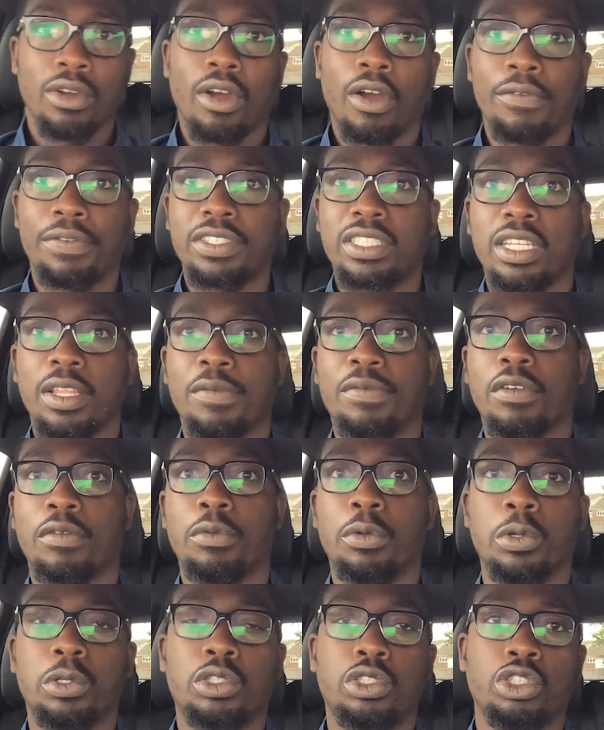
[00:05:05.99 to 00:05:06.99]
Obviously, if
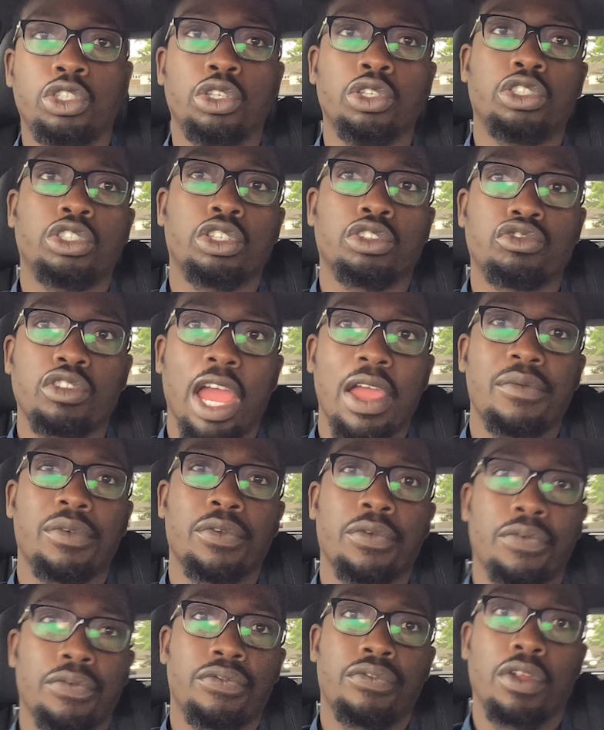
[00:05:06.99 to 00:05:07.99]
you're used to
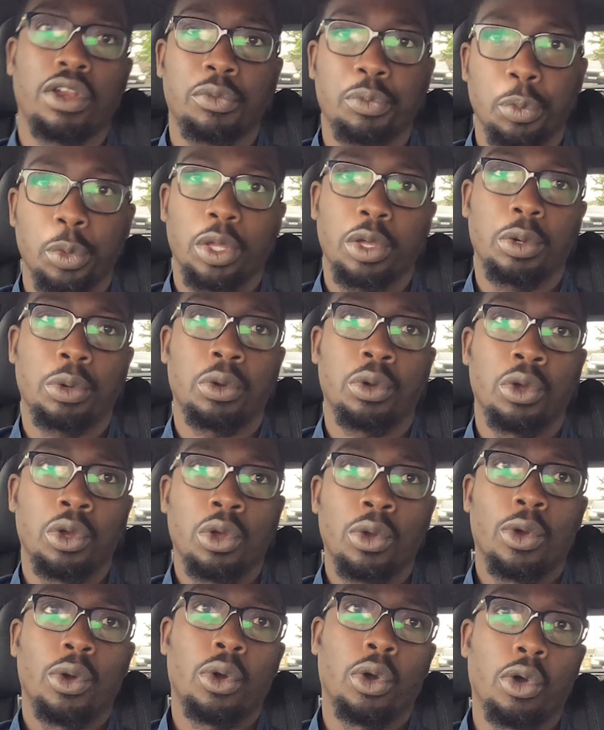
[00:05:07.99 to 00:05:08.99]
driving front wheel
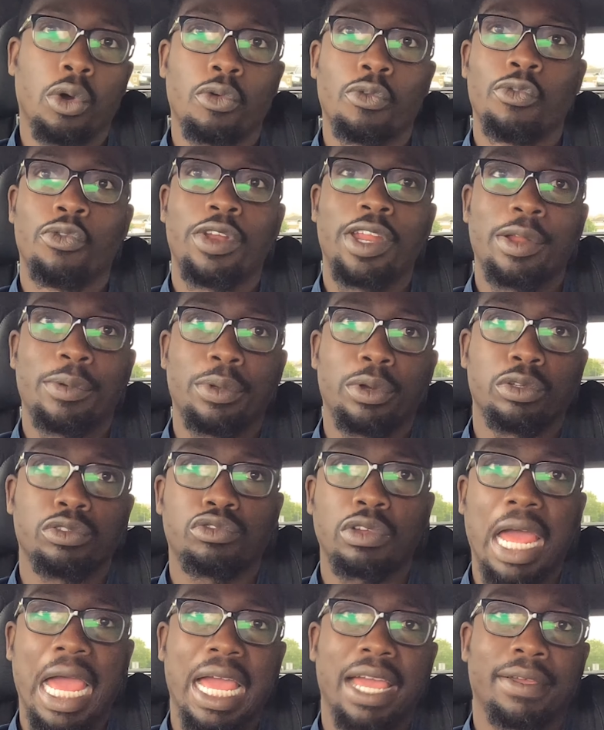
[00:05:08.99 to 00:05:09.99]
or rear wheel
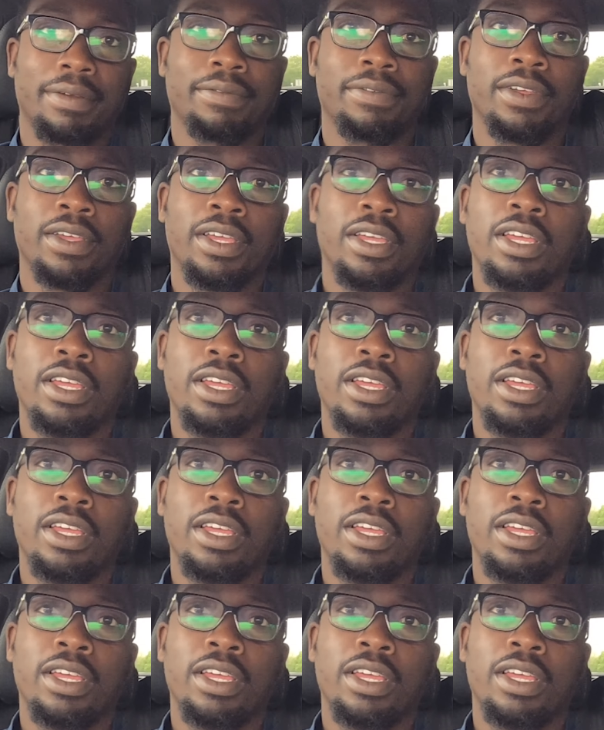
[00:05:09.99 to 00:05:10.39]
drive,